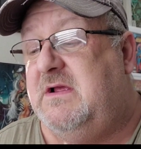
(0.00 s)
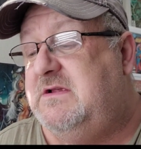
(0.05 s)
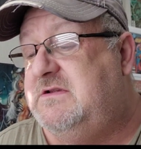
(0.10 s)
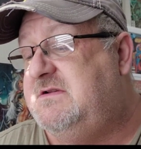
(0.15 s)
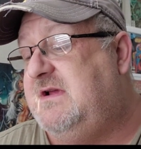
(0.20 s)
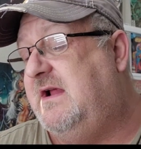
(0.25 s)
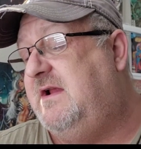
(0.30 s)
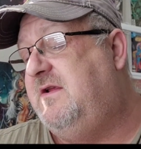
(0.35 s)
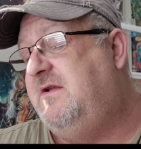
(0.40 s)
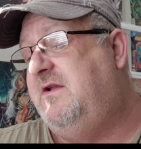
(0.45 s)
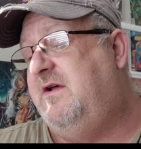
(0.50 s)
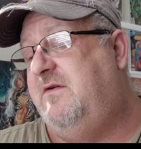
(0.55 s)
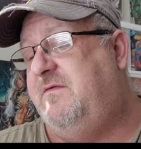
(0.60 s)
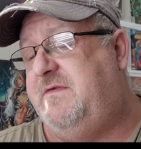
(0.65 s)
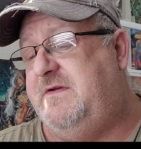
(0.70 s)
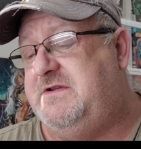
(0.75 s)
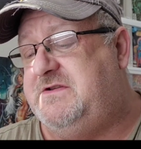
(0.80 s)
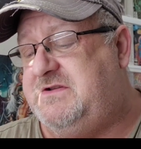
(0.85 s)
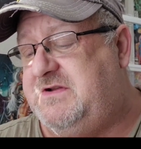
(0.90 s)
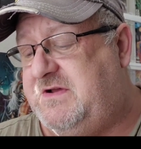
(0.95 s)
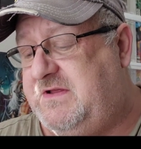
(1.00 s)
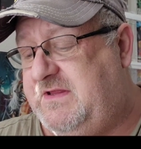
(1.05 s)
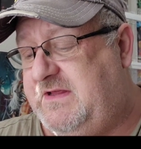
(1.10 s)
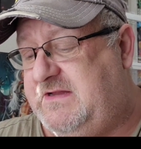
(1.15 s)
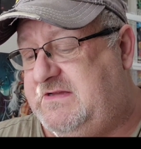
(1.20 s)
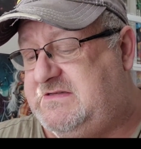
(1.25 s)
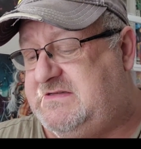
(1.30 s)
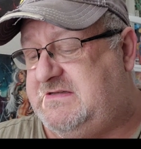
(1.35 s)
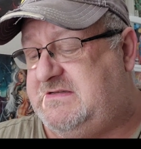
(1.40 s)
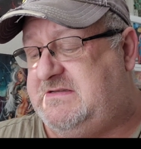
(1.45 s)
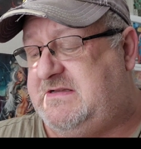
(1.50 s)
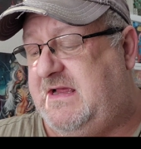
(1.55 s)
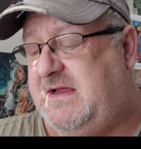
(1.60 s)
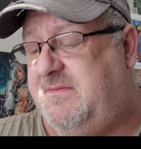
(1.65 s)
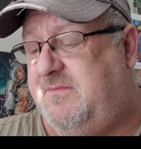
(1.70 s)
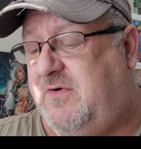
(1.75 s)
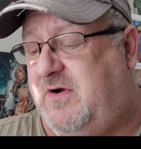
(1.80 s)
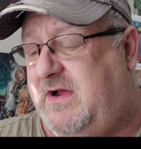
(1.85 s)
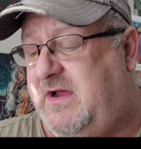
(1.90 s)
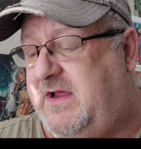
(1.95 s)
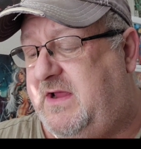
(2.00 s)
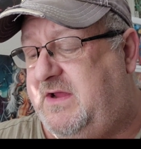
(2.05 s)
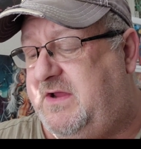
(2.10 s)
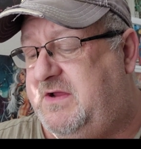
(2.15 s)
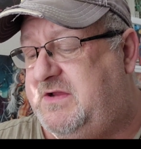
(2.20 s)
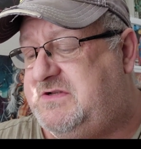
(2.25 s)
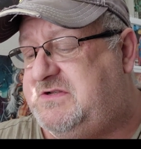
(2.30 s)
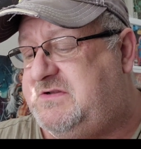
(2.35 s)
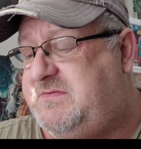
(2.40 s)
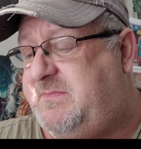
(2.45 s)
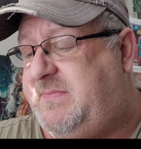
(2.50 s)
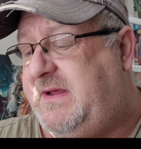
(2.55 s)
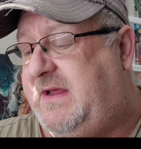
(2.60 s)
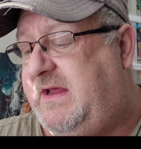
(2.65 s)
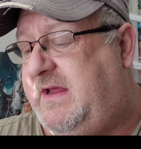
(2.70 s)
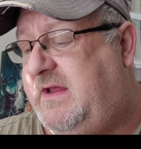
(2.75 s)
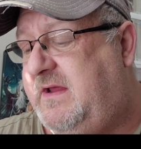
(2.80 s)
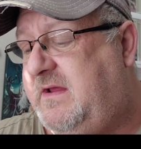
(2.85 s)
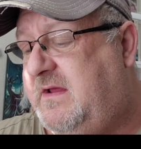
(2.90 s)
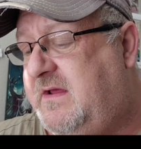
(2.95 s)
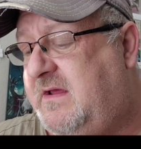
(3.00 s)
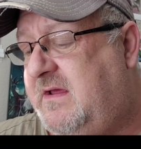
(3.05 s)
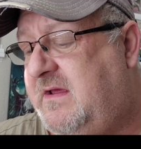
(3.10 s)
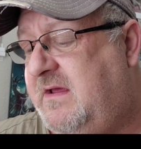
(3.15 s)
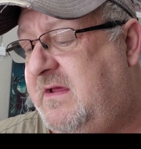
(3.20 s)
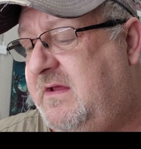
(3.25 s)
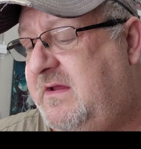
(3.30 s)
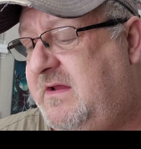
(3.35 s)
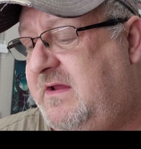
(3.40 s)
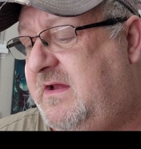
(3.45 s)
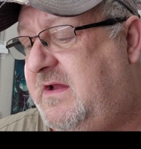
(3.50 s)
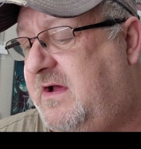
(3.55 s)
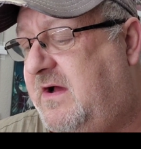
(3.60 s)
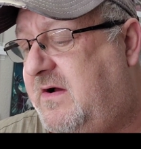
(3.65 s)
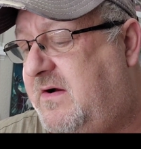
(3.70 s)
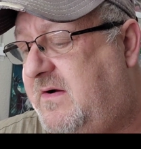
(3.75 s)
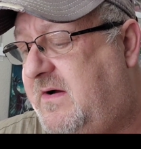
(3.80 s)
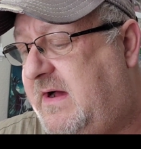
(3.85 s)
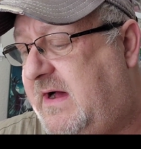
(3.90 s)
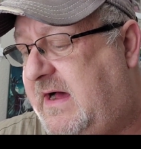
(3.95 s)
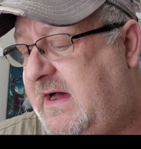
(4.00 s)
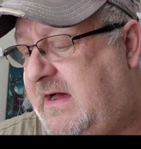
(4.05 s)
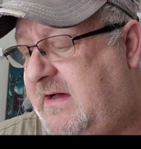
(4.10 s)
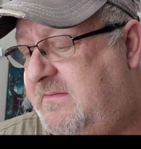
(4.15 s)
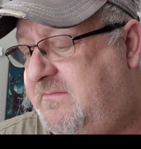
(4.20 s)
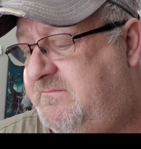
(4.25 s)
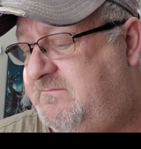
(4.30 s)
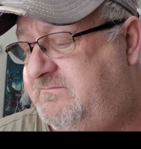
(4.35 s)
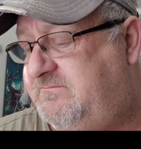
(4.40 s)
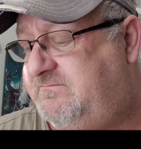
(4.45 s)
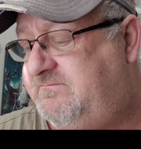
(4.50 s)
So I don't know if he's doing these the same way. It used to be, you know,